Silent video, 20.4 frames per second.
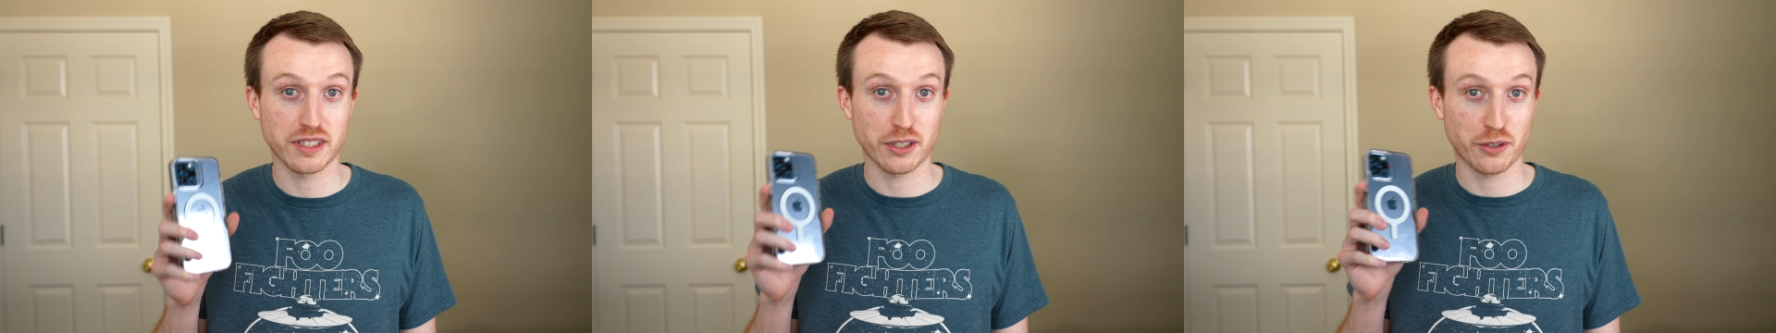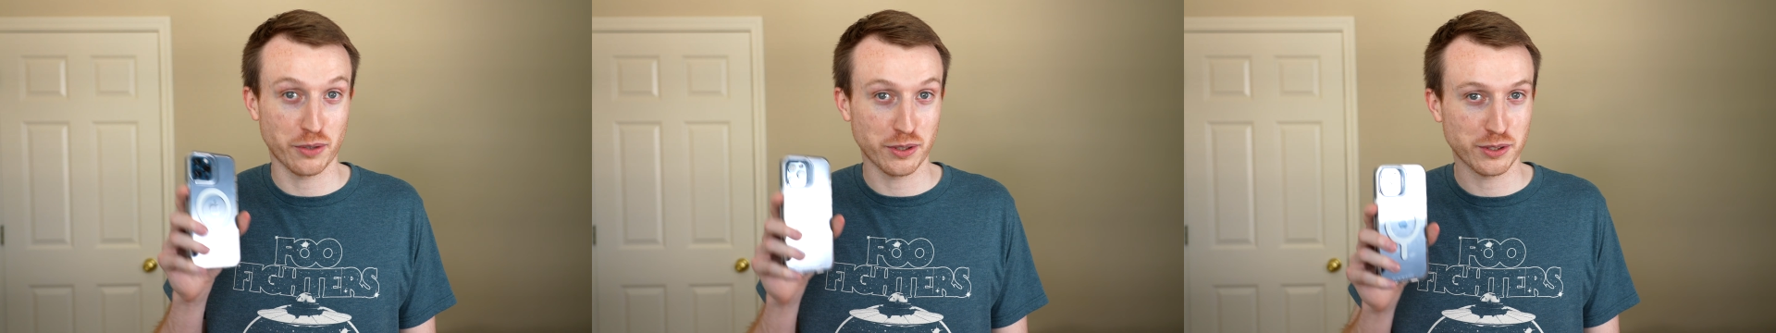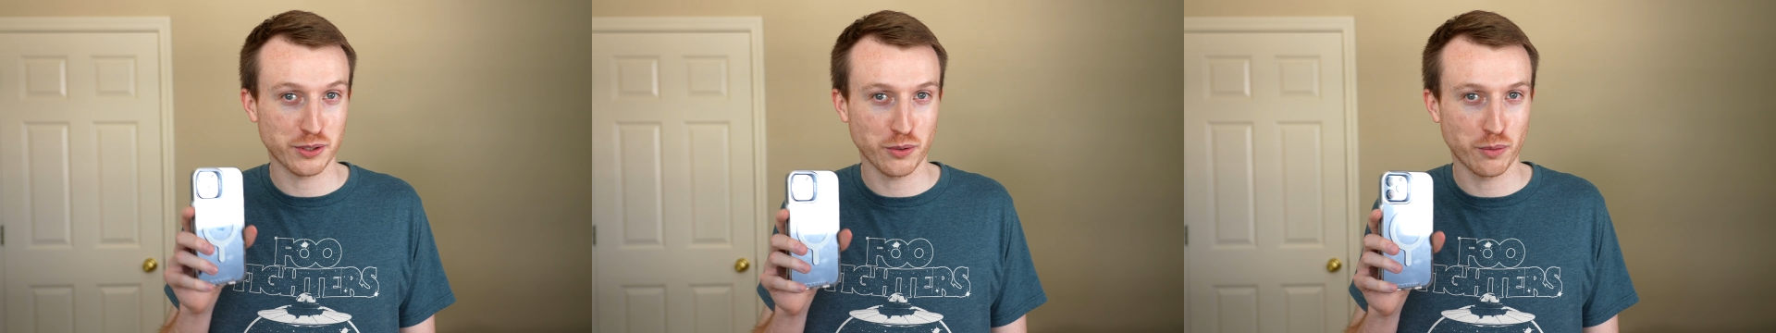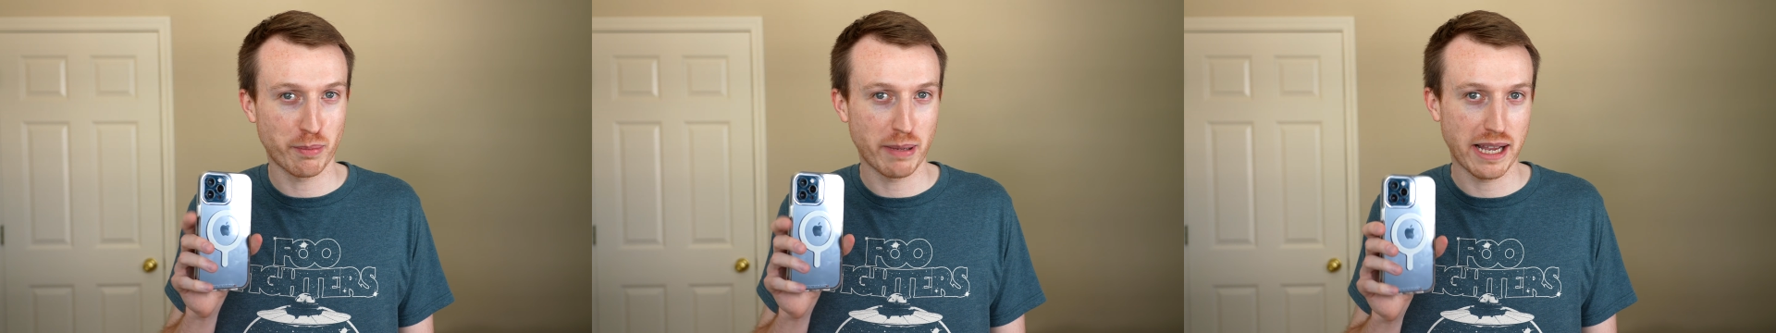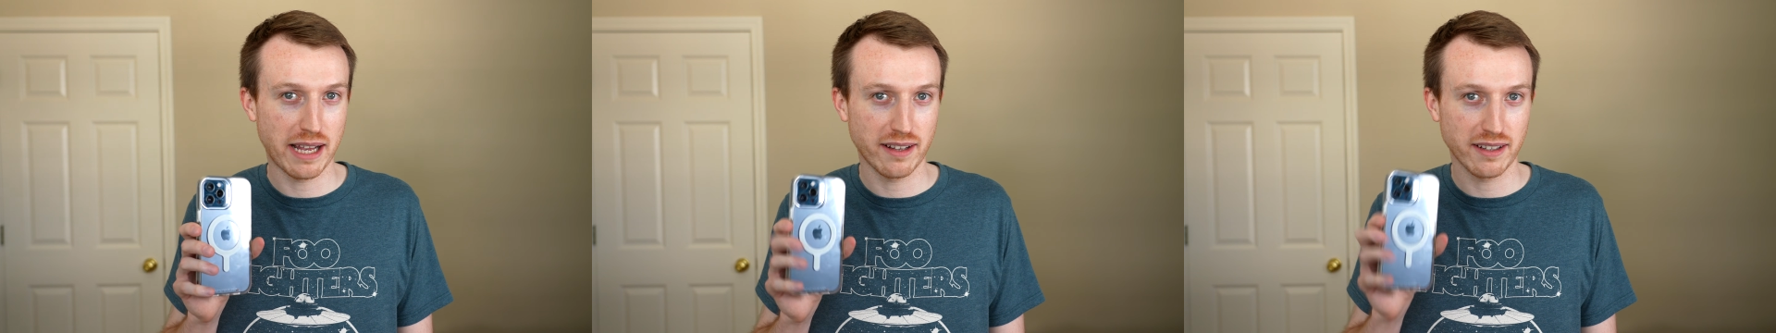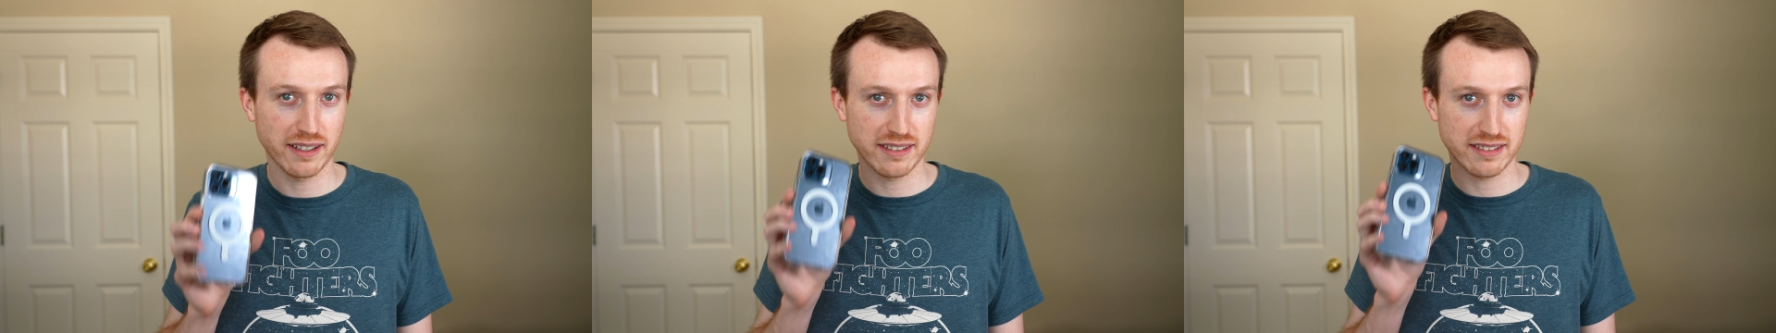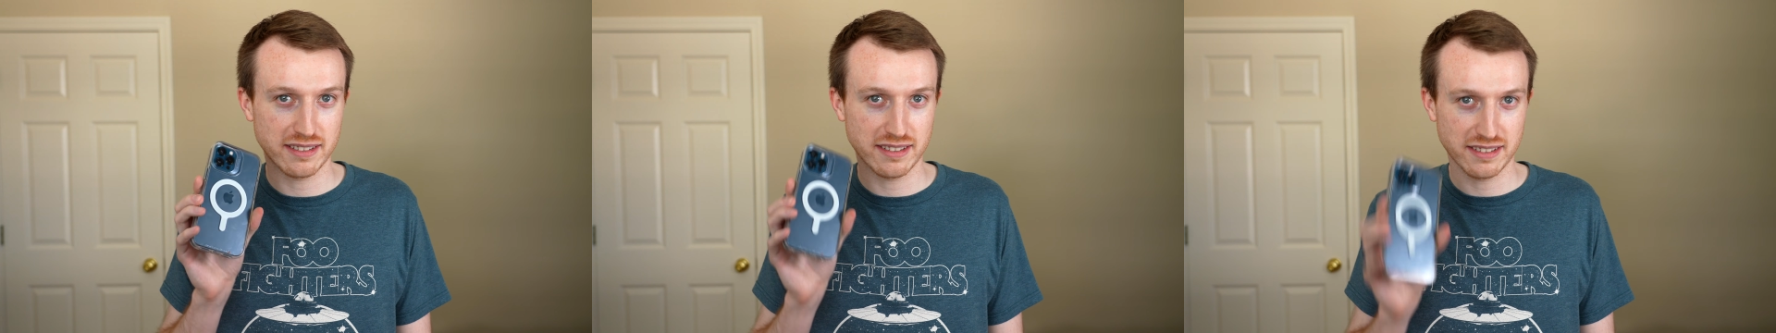Crystal
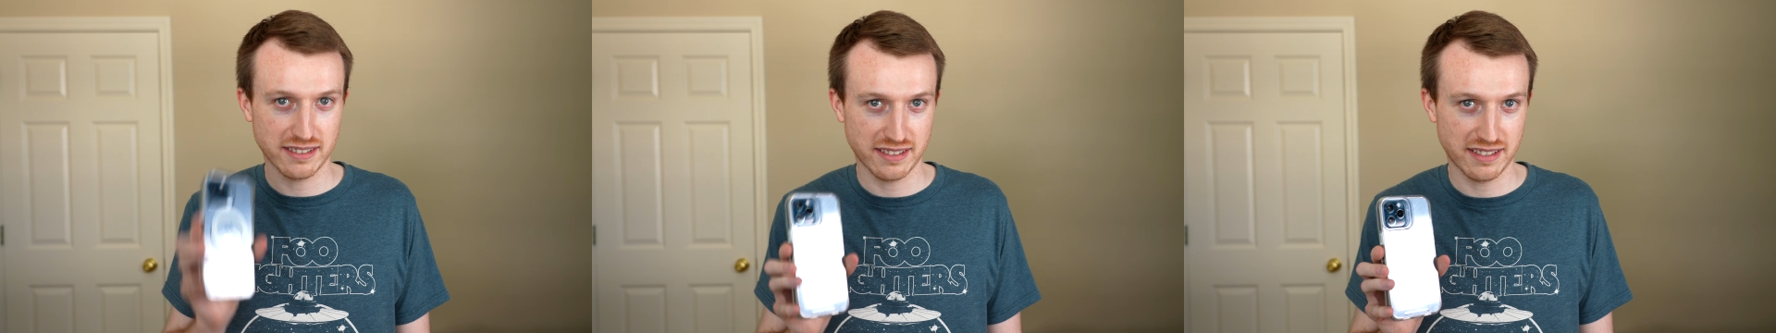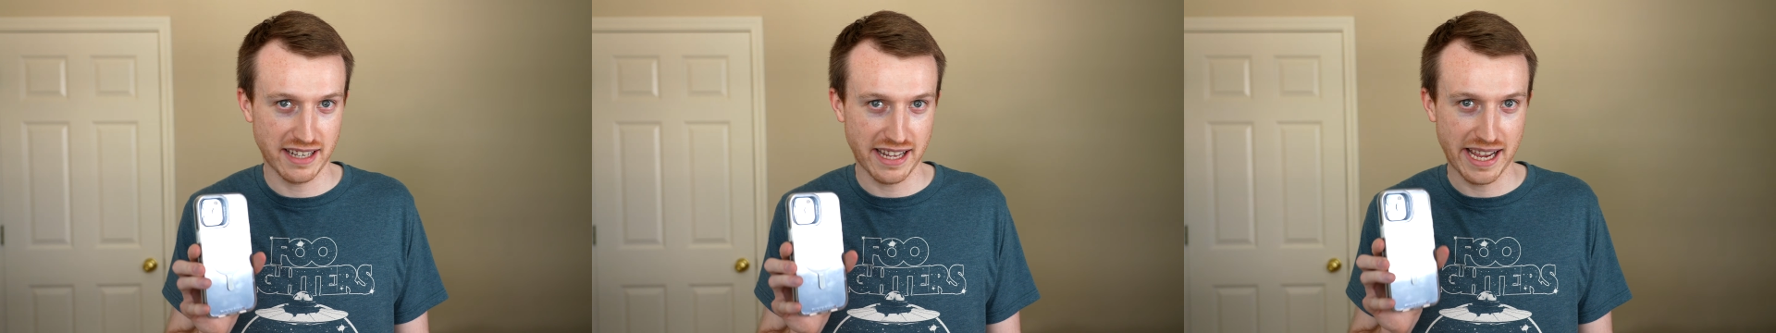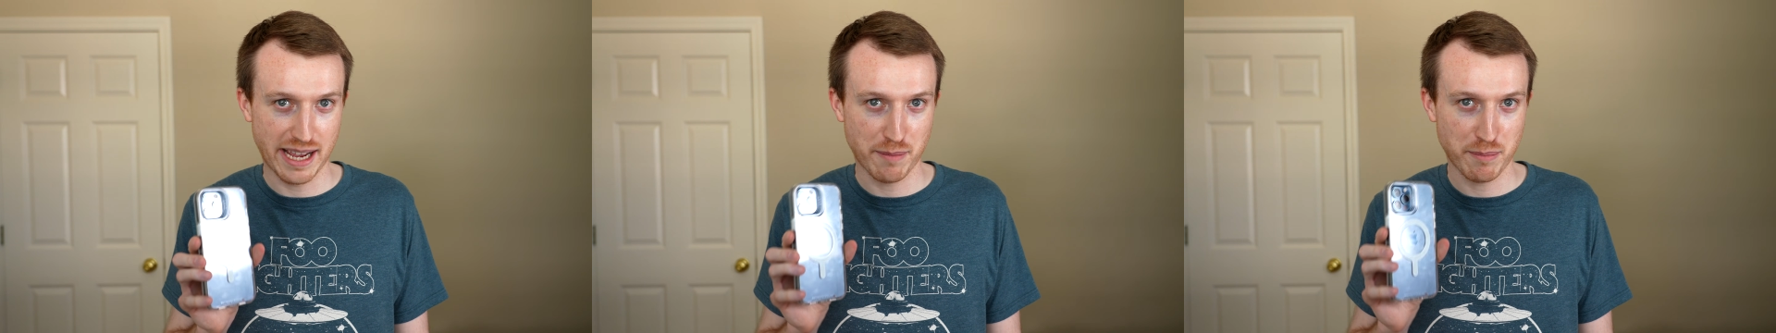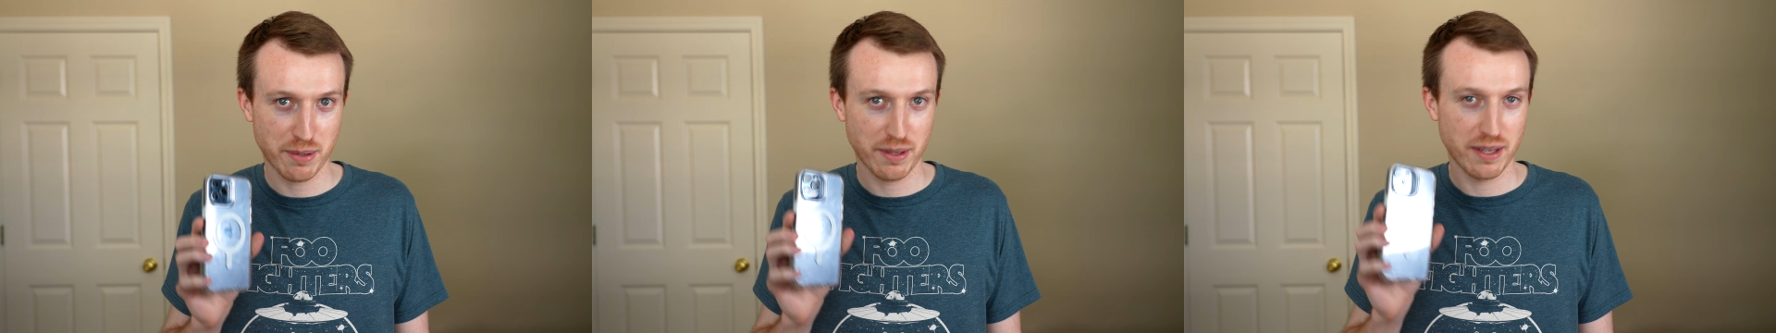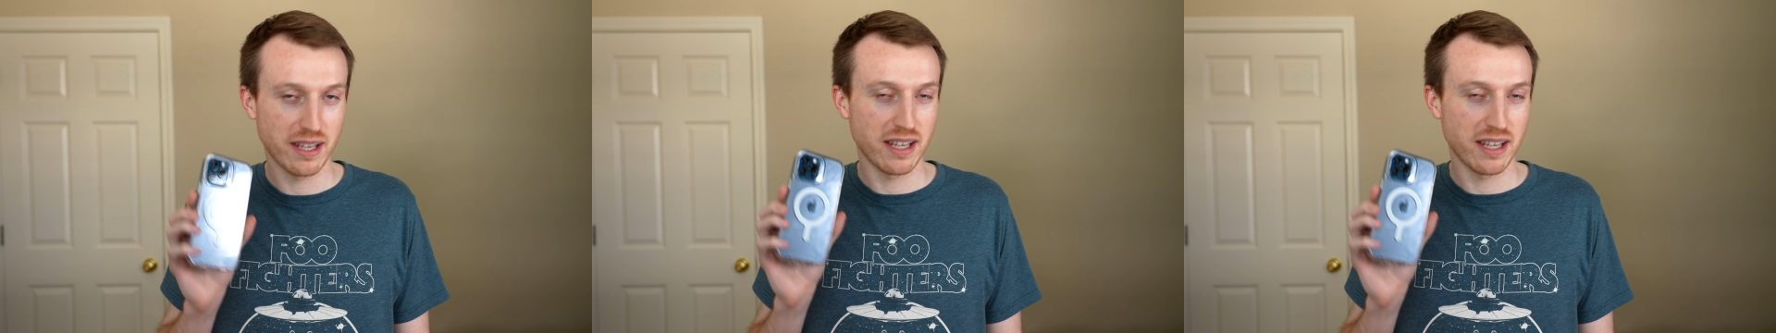Palace Snap.